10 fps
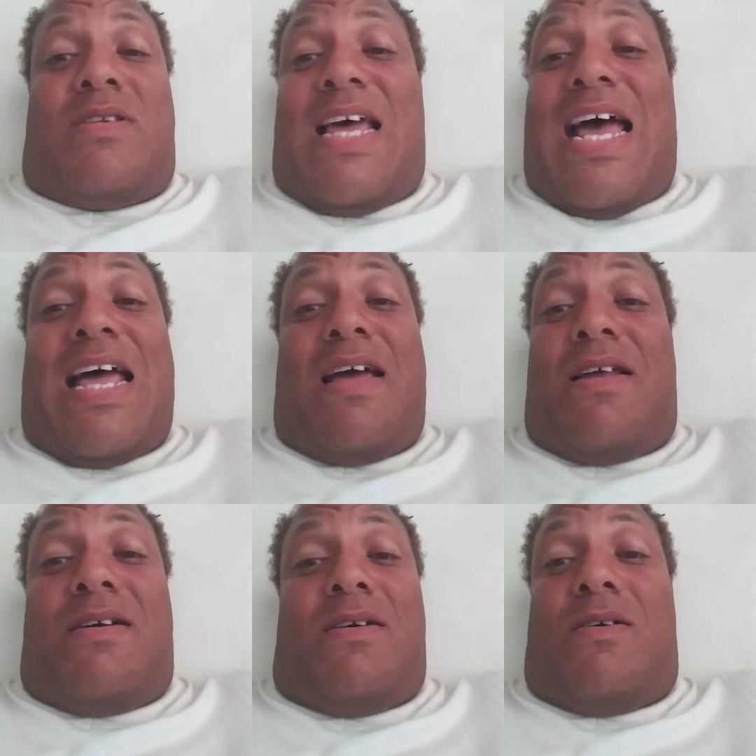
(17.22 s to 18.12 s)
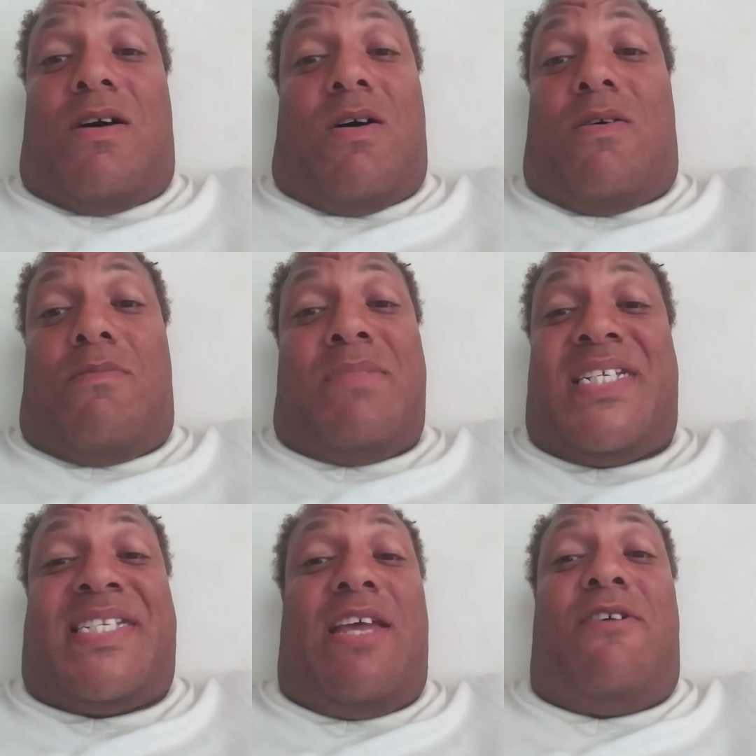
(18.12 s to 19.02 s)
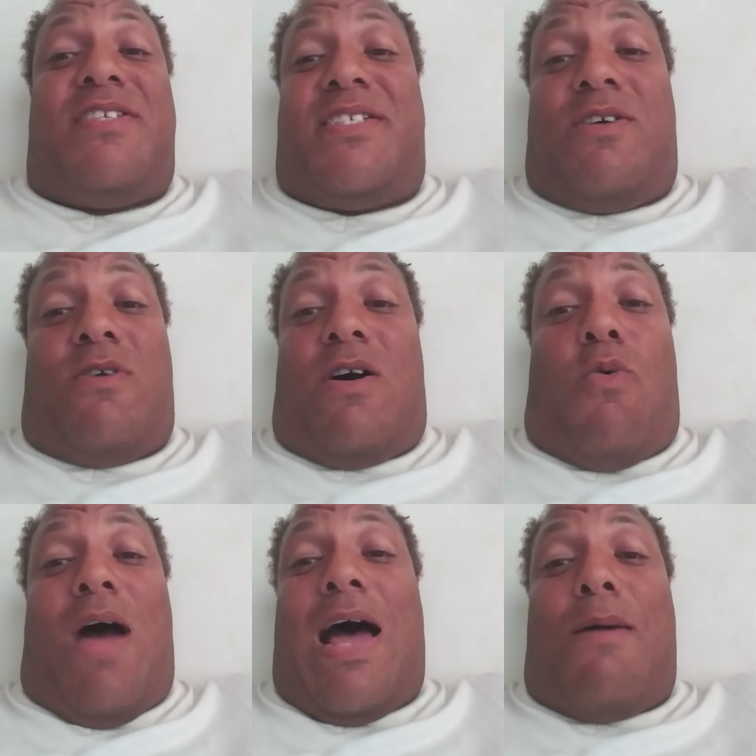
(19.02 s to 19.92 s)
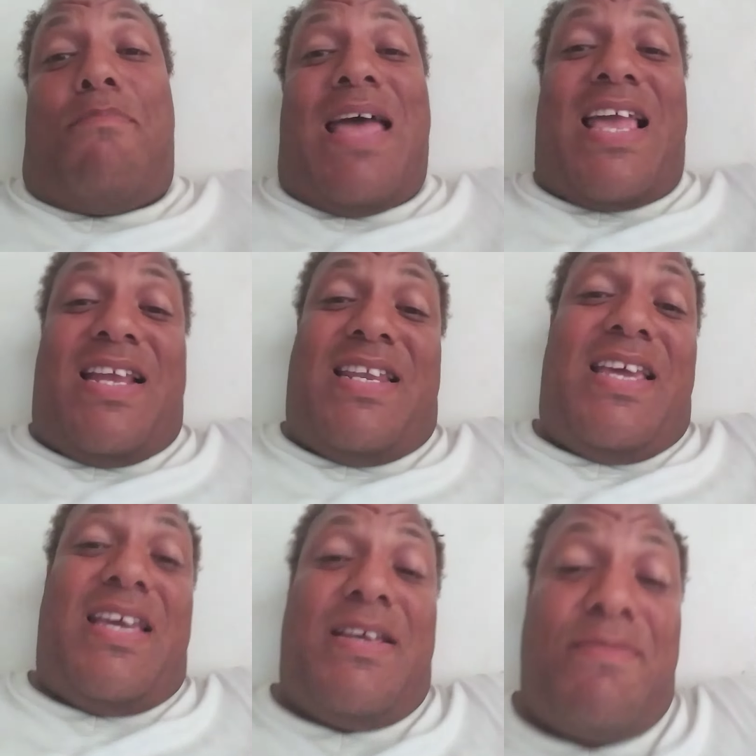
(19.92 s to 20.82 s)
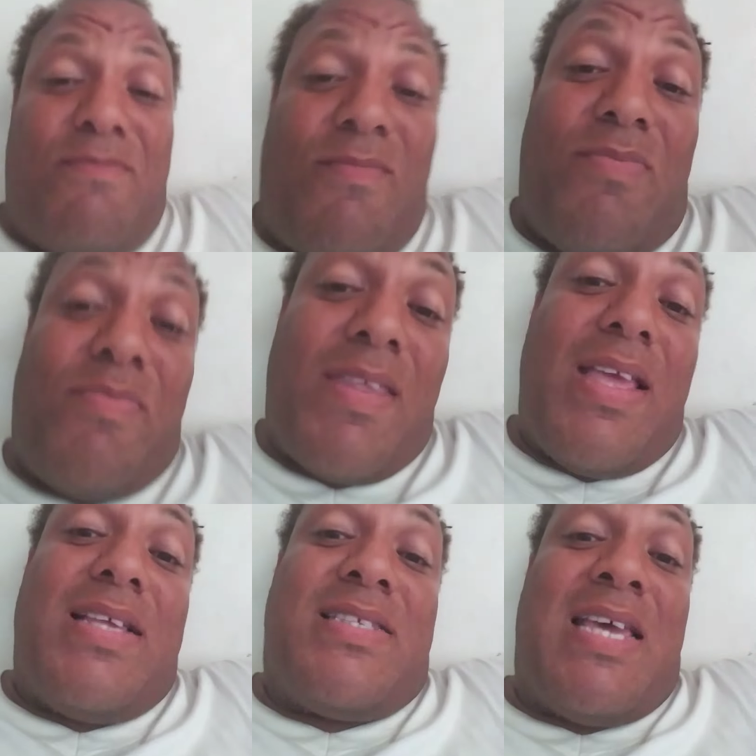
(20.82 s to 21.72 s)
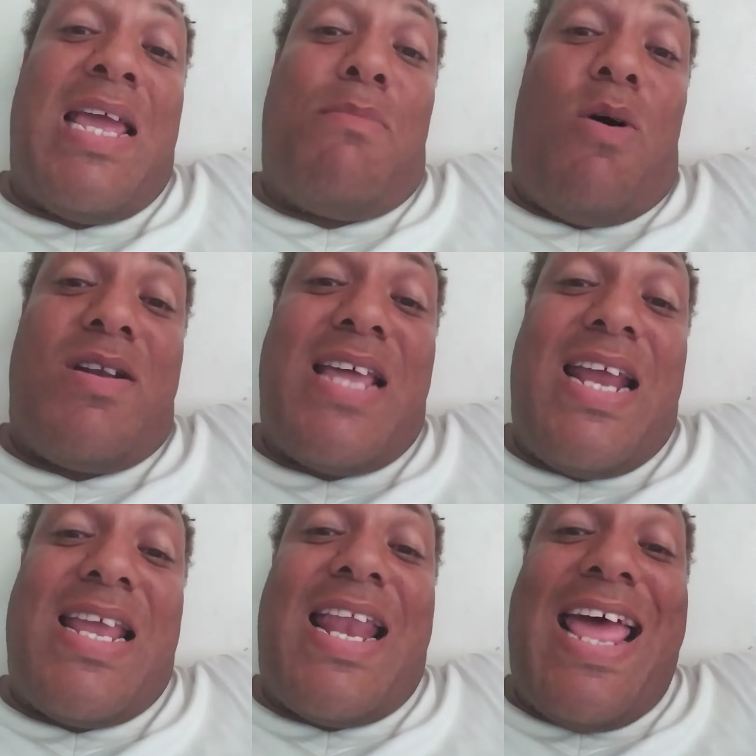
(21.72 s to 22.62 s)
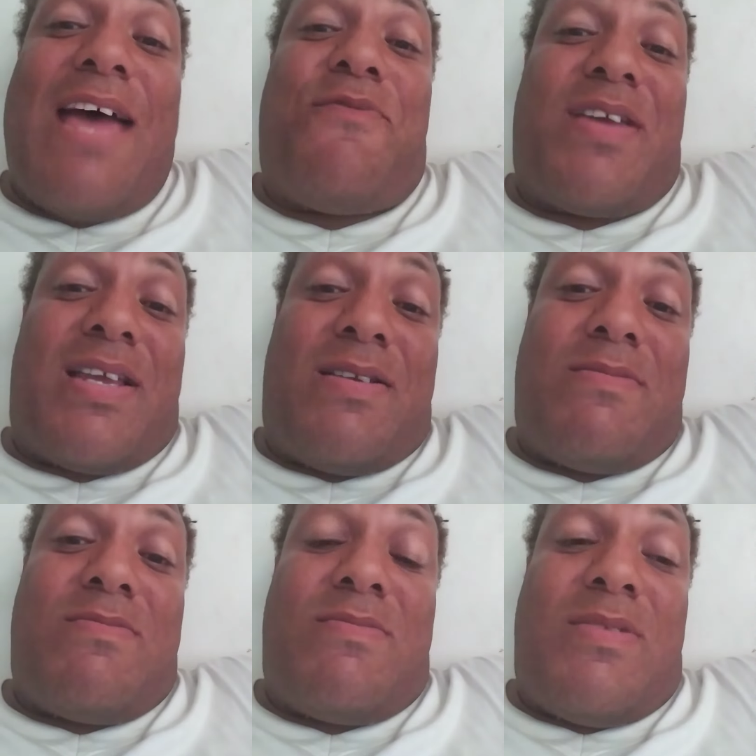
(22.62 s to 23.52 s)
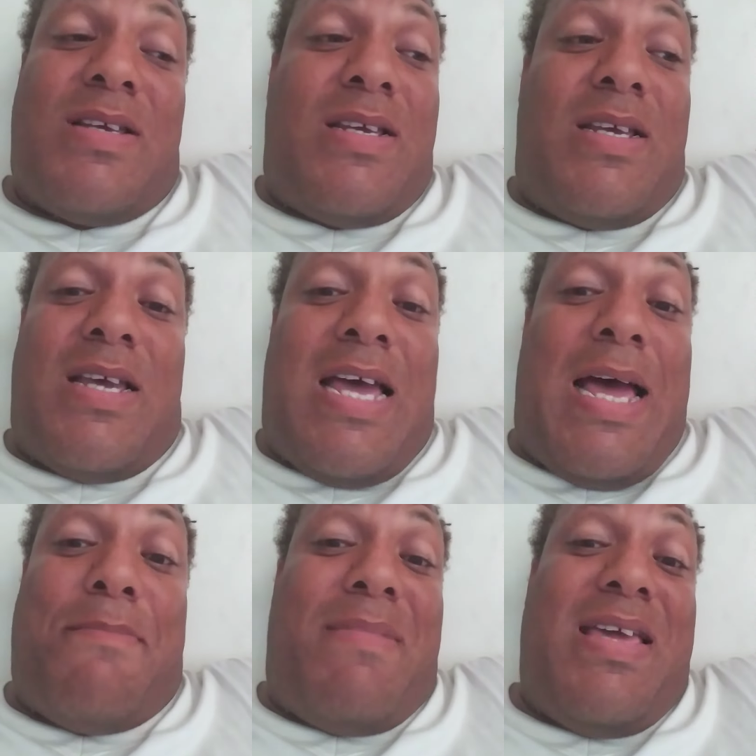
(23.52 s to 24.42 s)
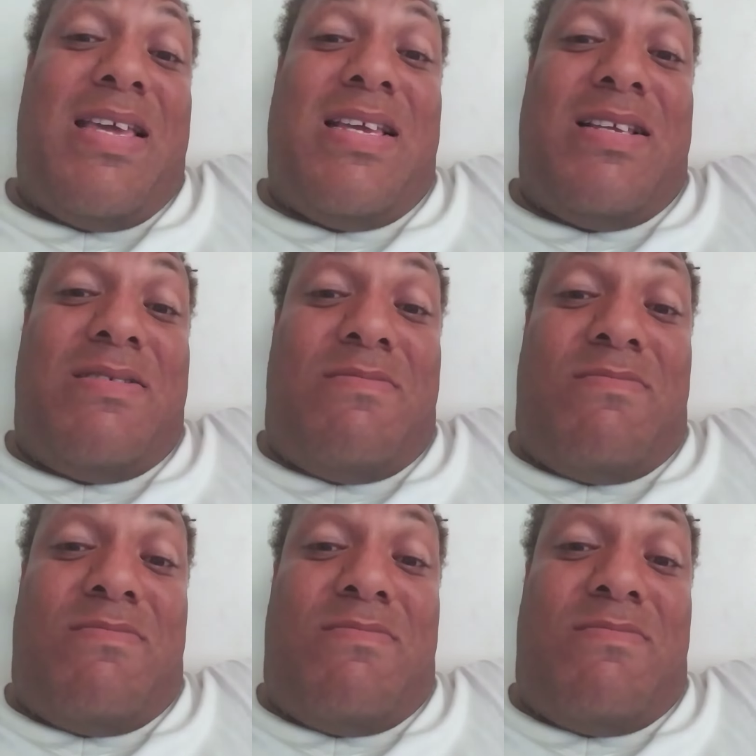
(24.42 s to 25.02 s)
died mysteriously a while back, and then Tamar dated that African. I mean,